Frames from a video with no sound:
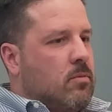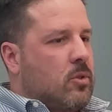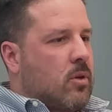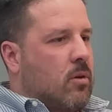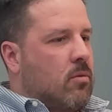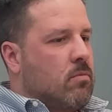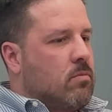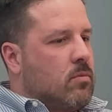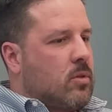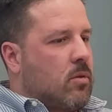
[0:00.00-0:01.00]
So
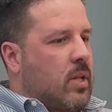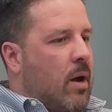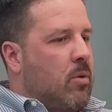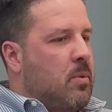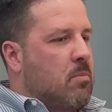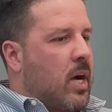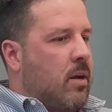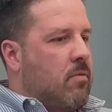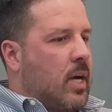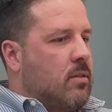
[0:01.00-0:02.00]
that would be my
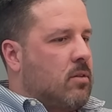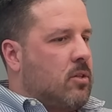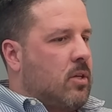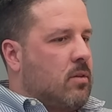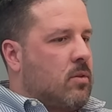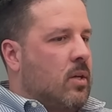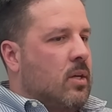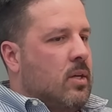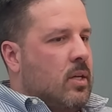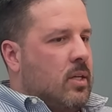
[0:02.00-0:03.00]
advice. It's just,
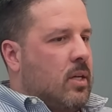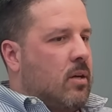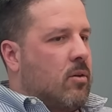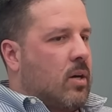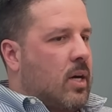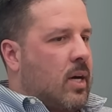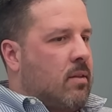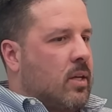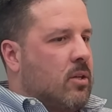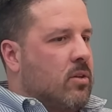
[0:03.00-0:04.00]
I
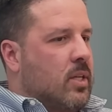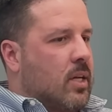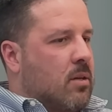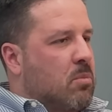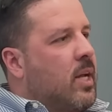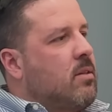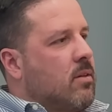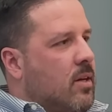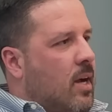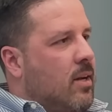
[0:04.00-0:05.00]
think you can get
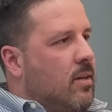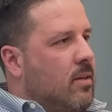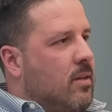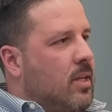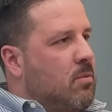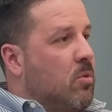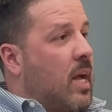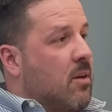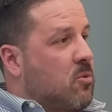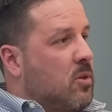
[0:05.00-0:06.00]
complacent kind of, even with
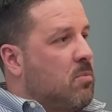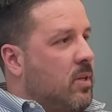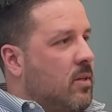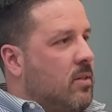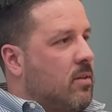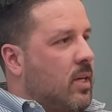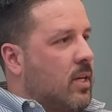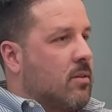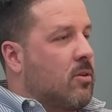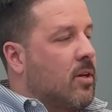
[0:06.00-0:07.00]
outsourced billers, you're
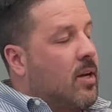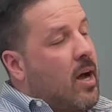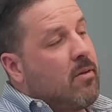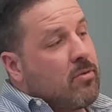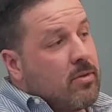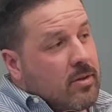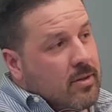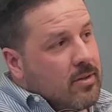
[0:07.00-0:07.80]
like, it's good enough.